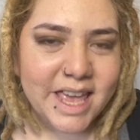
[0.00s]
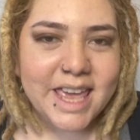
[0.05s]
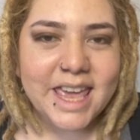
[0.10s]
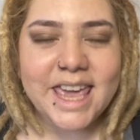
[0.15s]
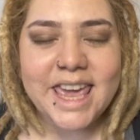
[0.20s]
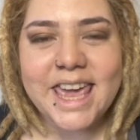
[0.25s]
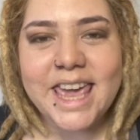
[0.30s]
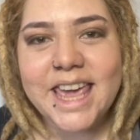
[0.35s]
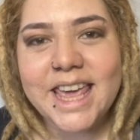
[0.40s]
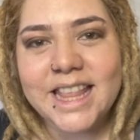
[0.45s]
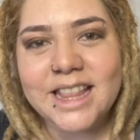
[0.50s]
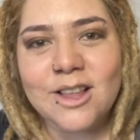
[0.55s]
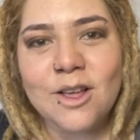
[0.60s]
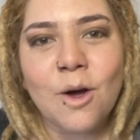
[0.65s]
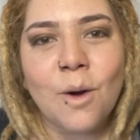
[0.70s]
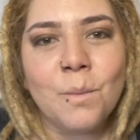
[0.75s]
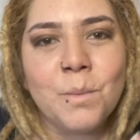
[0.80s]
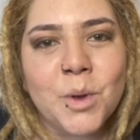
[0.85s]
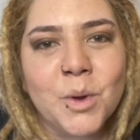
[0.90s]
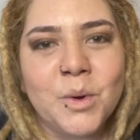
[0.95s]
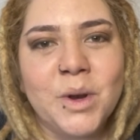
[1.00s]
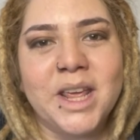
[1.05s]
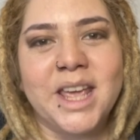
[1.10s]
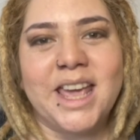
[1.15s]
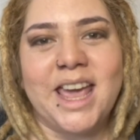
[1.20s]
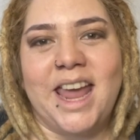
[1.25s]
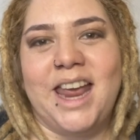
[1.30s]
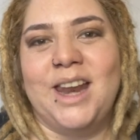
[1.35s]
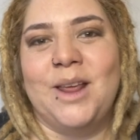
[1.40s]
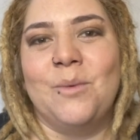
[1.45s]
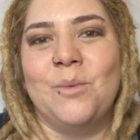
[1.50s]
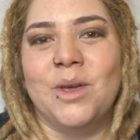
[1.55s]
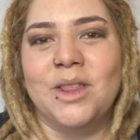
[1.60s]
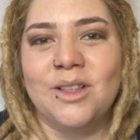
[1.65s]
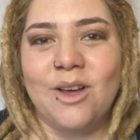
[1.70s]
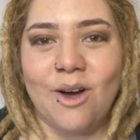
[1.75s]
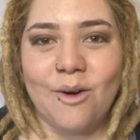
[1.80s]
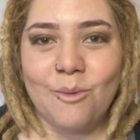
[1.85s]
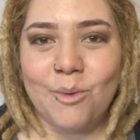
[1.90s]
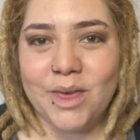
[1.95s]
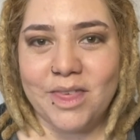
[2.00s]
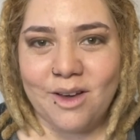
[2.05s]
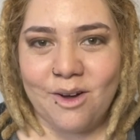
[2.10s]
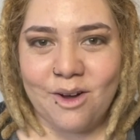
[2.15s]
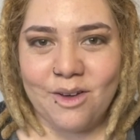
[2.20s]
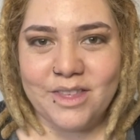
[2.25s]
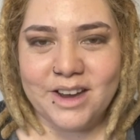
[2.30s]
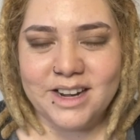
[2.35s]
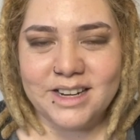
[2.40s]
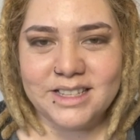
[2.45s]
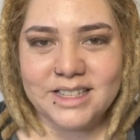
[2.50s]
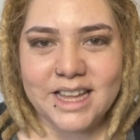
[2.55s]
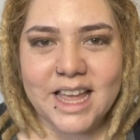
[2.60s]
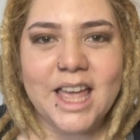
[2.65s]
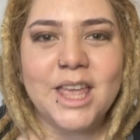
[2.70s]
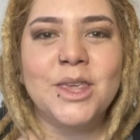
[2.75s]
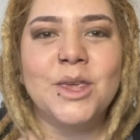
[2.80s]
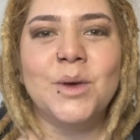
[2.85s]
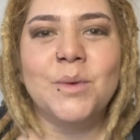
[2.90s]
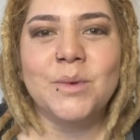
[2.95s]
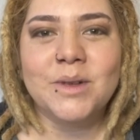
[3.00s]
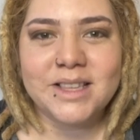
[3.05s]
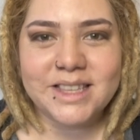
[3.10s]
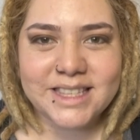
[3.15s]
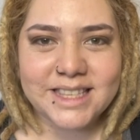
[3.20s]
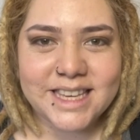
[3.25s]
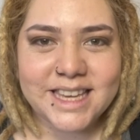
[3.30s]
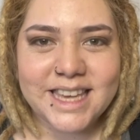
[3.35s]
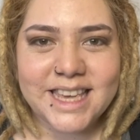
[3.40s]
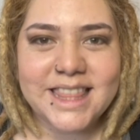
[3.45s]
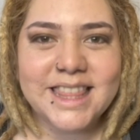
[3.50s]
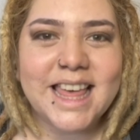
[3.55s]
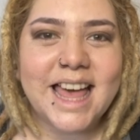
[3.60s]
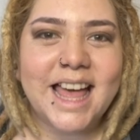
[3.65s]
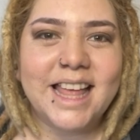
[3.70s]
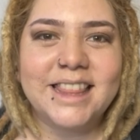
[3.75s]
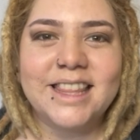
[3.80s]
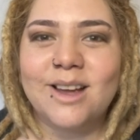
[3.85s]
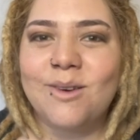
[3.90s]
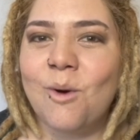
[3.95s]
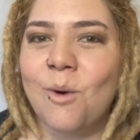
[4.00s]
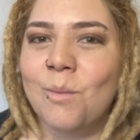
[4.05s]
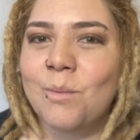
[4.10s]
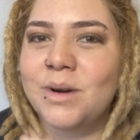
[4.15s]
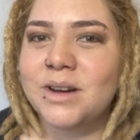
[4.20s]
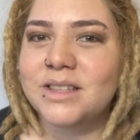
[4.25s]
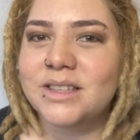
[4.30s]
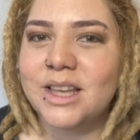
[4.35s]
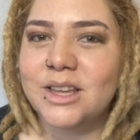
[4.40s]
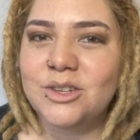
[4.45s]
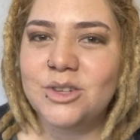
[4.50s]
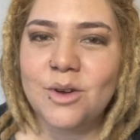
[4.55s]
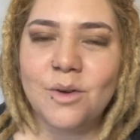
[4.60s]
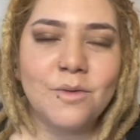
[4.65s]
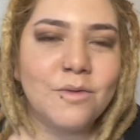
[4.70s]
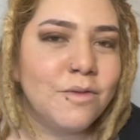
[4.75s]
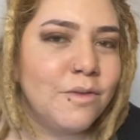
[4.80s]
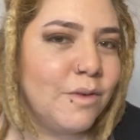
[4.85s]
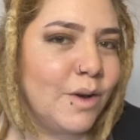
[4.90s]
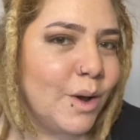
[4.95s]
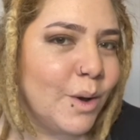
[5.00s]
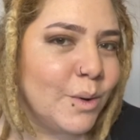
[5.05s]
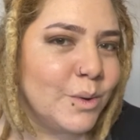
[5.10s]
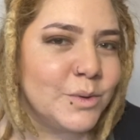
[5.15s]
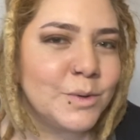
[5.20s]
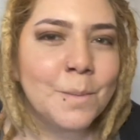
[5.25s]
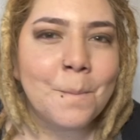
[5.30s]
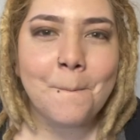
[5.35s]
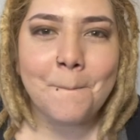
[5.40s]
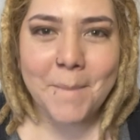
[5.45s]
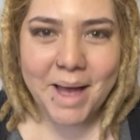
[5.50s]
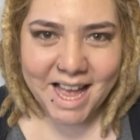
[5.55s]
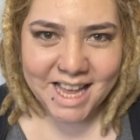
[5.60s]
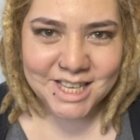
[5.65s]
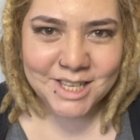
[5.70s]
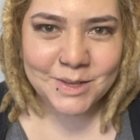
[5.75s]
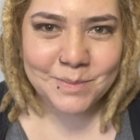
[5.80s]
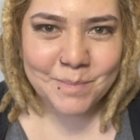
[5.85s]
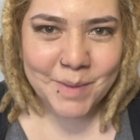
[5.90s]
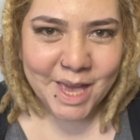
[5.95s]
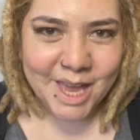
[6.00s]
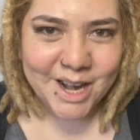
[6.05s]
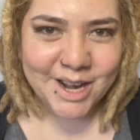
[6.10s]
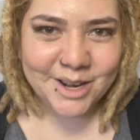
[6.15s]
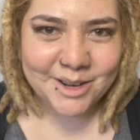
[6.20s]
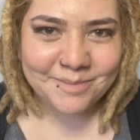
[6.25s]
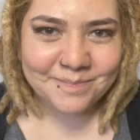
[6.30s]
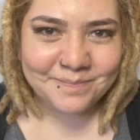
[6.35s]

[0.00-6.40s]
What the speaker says: in communicating with others, and you will see that the conversation flows much better.